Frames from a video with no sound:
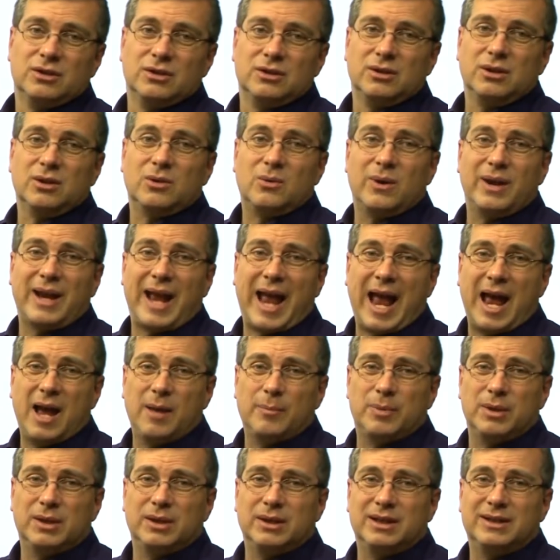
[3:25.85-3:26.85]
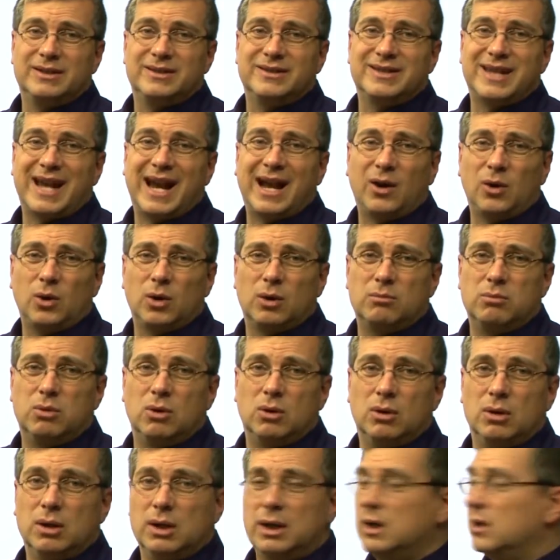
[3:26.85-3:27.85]
look what happened. It's
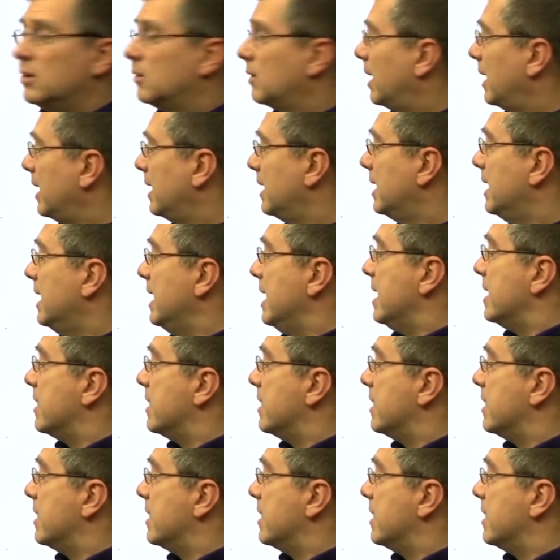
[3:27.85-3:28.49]
terrible, right?